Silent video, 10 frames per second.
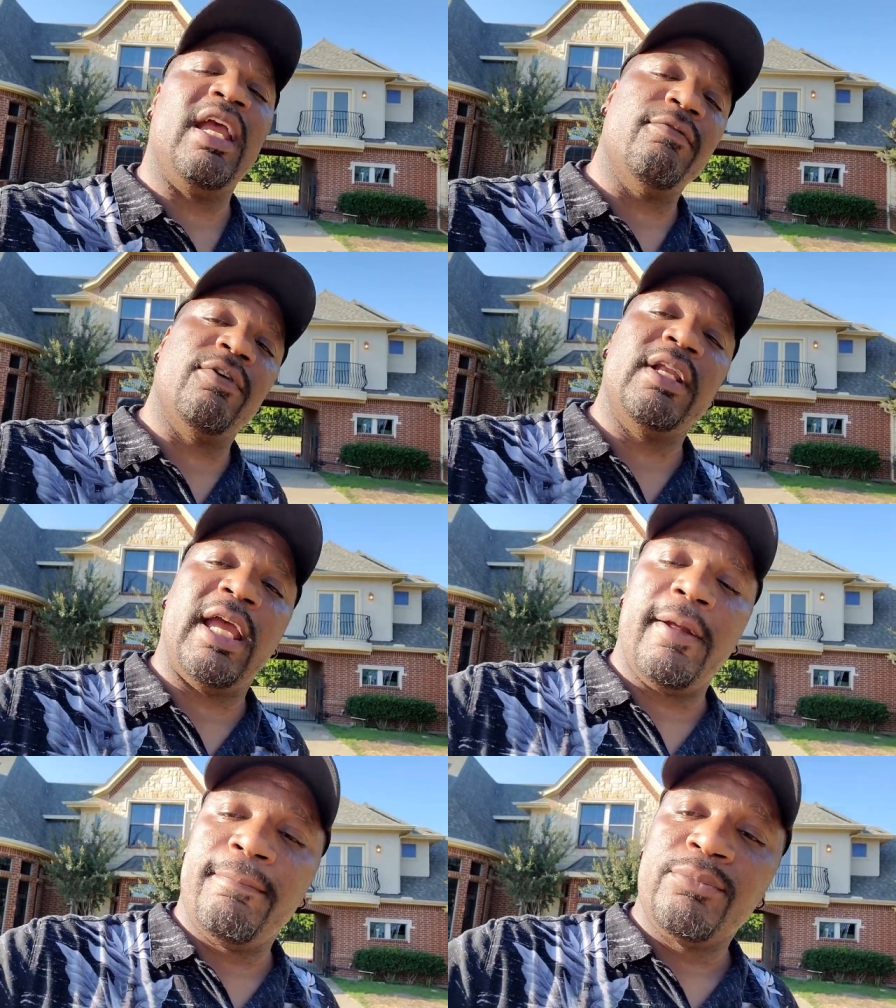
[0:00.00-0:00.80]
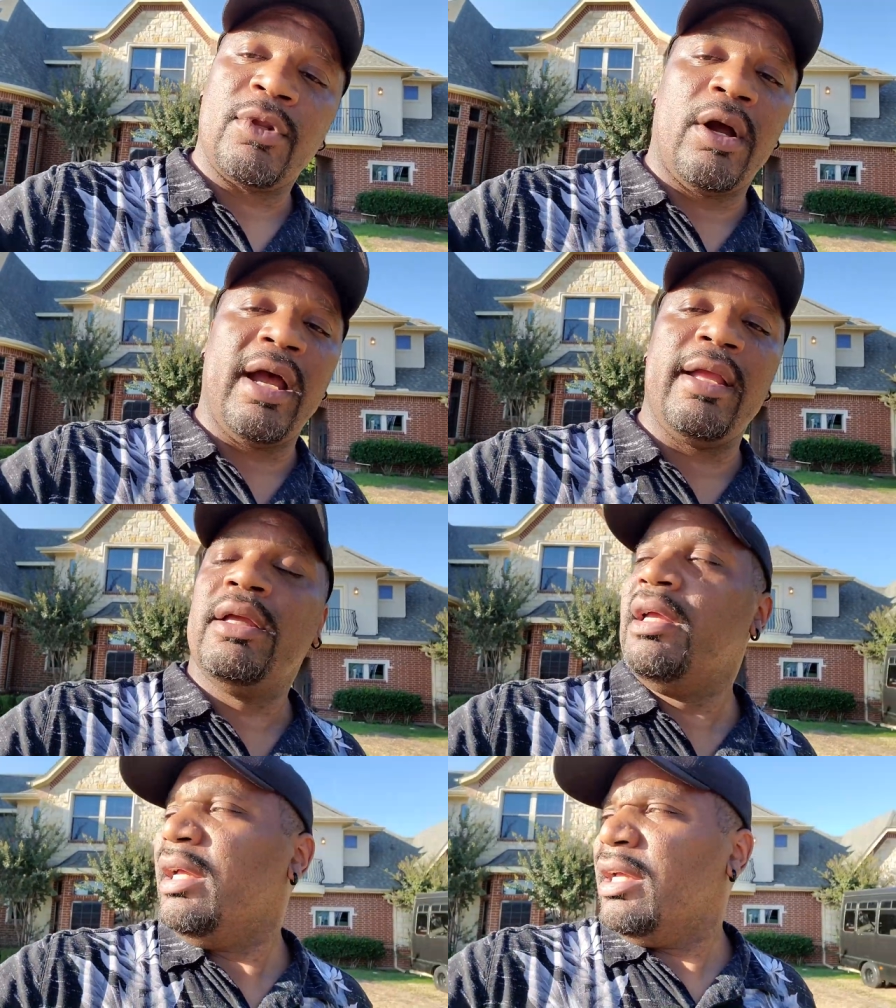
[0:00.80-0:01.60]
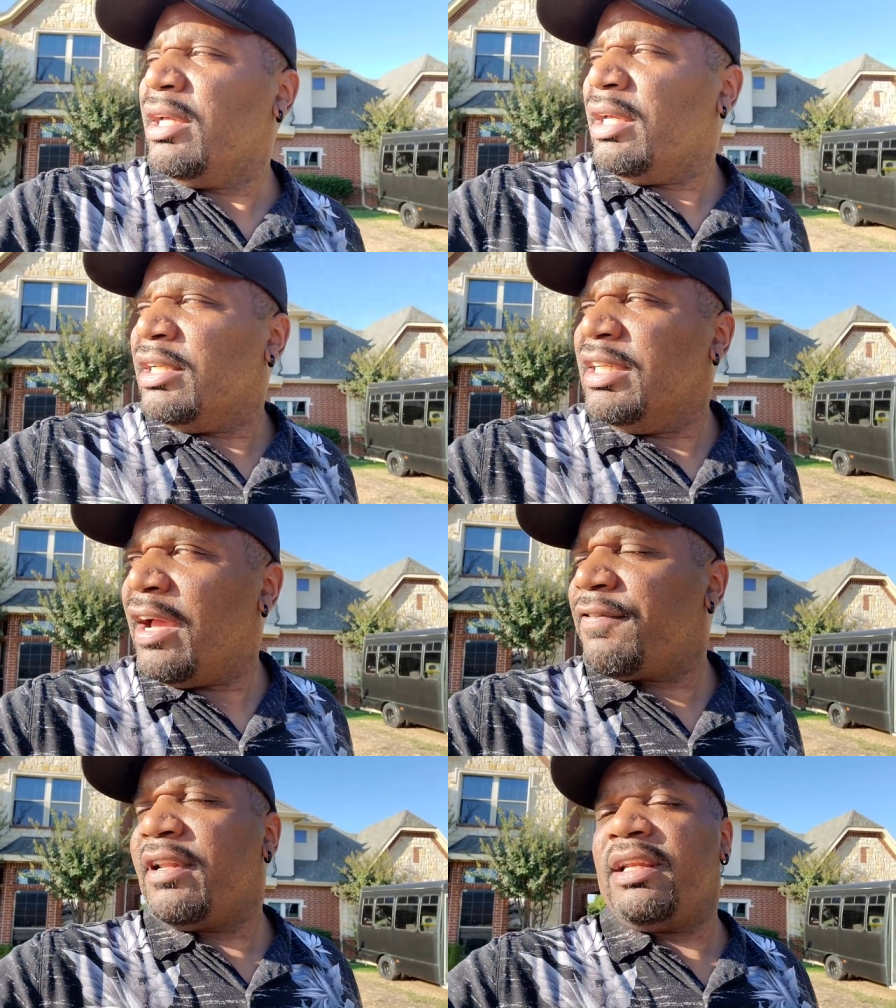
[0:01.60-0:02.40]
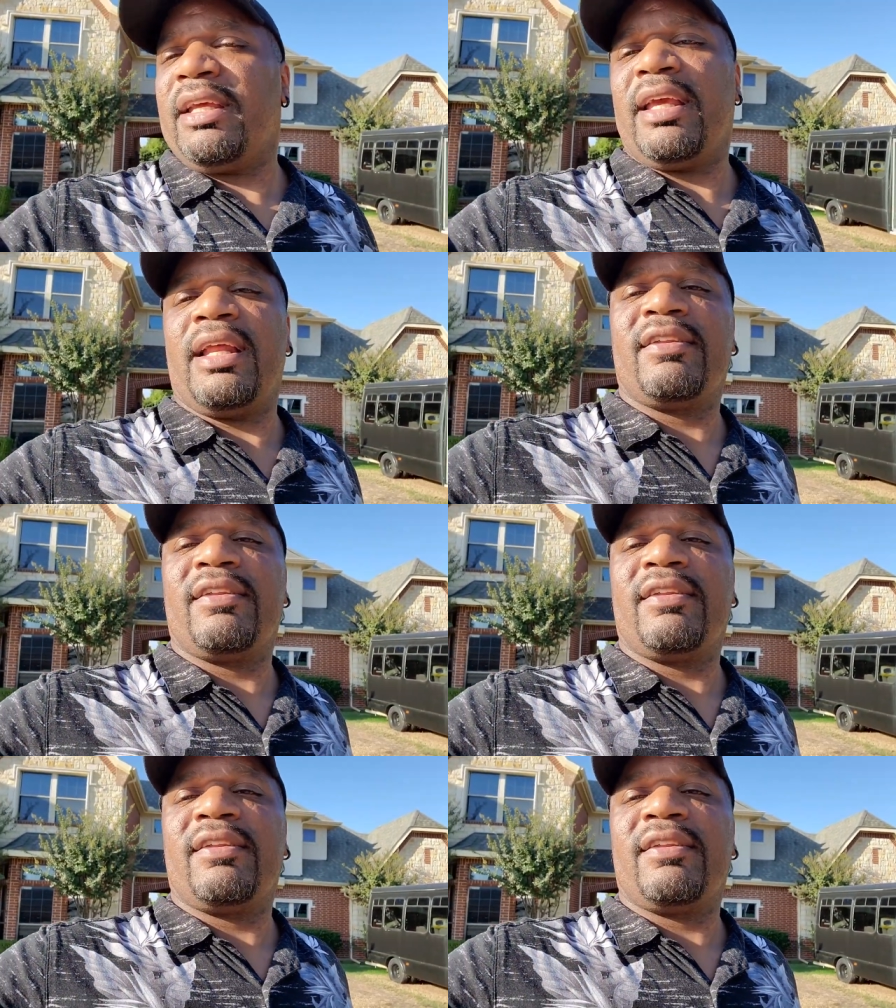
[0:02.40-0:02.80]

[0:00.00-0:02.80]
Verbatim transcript: every day. All right. Definitely get